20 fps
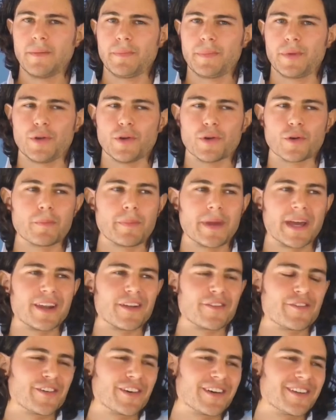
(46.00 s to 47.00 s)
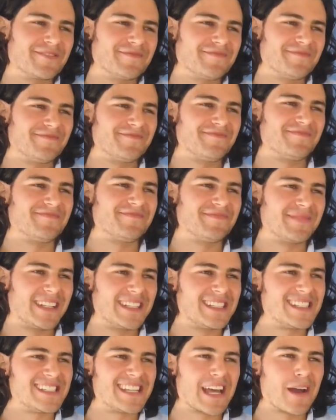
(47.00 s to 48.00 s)
Pure benefit,
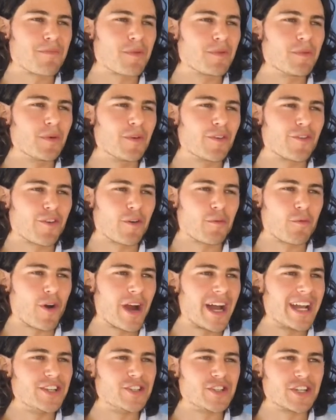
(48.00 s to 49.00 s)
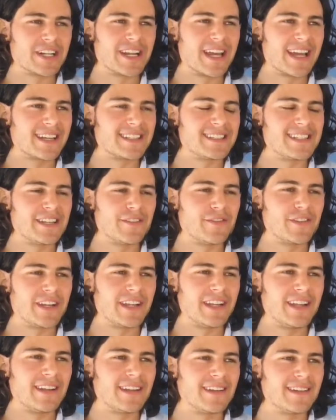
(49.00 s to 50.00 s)
inseparable from raging
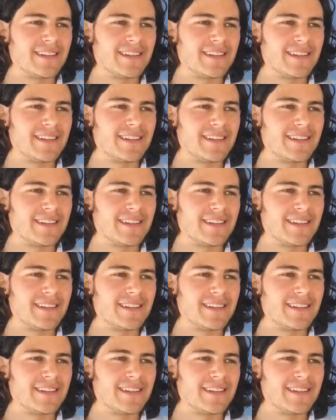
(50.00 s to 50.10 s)
negativity.